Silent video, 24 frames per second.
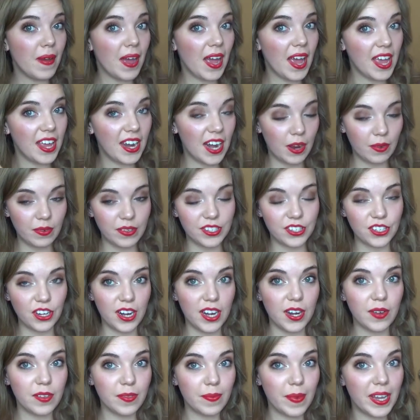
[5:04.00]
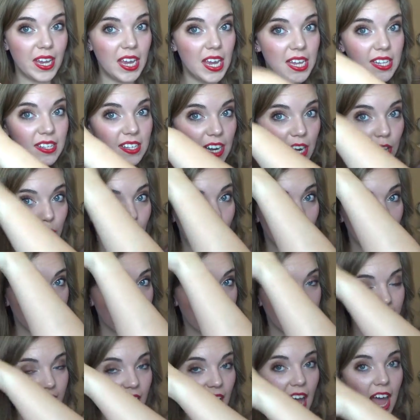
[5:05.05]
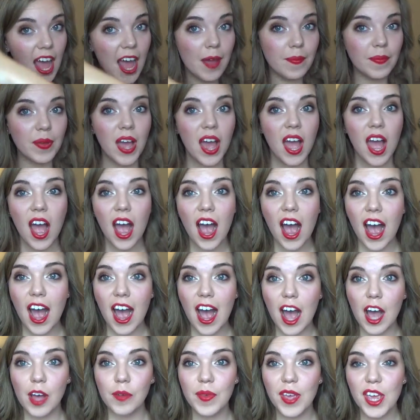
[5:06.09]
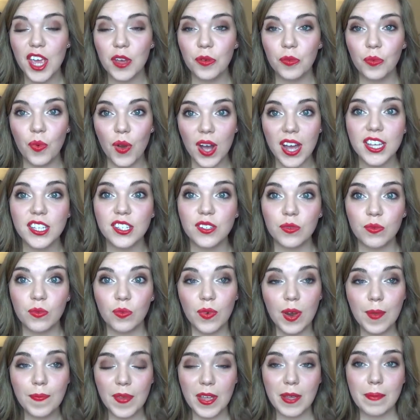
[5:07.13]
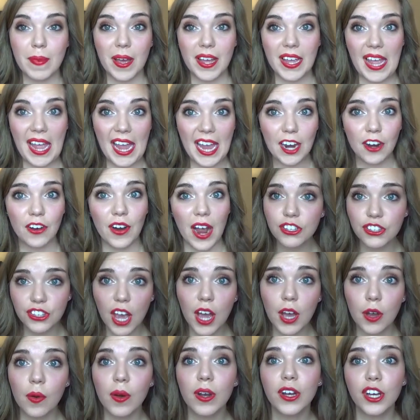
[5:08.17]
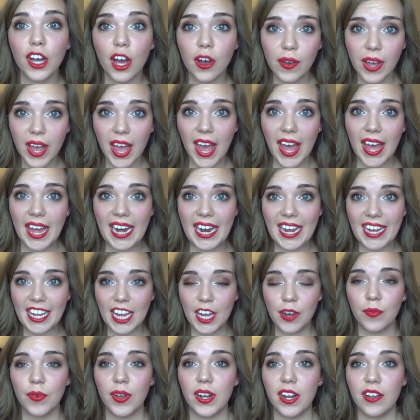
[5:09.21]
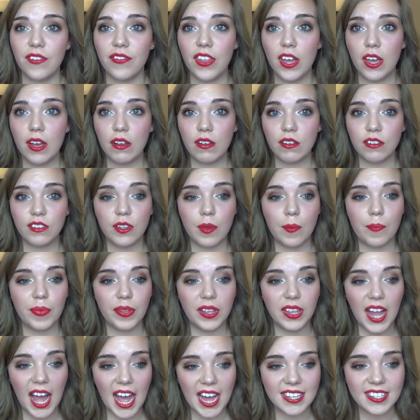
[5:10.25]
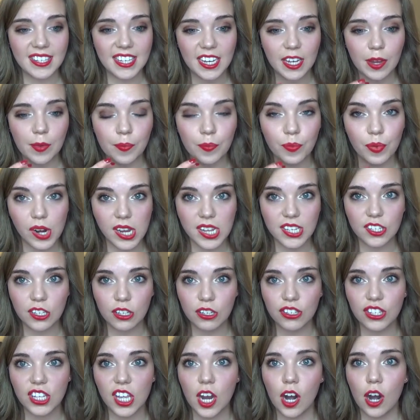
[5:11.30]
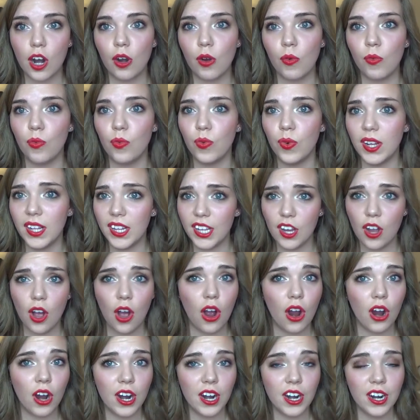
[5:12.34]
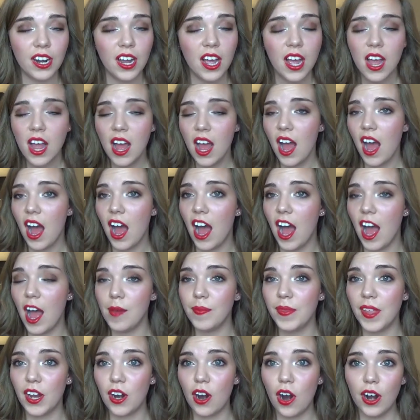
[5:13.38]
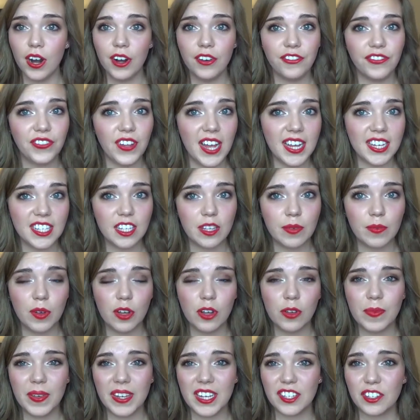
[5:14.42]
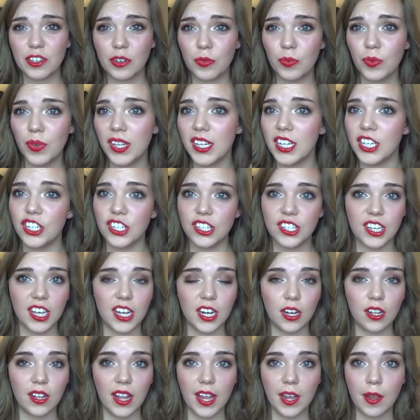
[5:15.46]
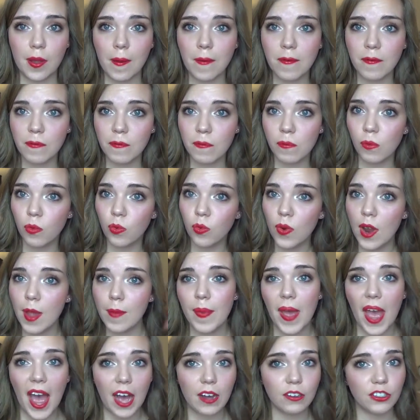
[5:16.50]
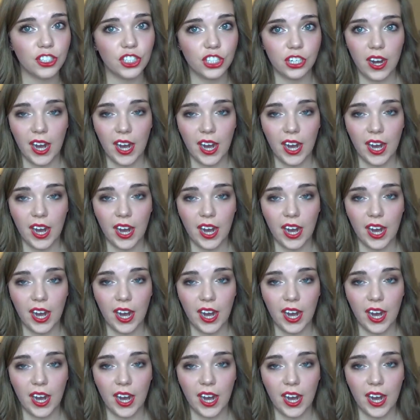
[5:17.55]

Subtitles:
and I was starting with my ends and I'm working up, it was ripping my hair out. So go ahead and get rid of those plastic bristles that are really hard, that aren't flexible, because they're really just gonna like rip out your